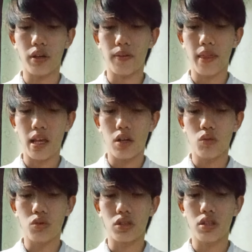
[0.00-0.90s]
which then
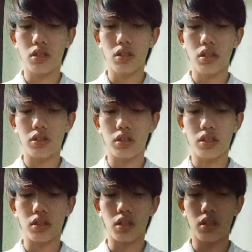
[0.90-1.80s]
releases
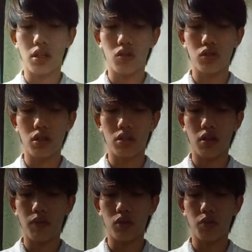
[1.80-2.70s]
adenosine
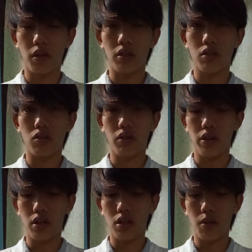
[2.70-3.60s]
triphosphate or ATP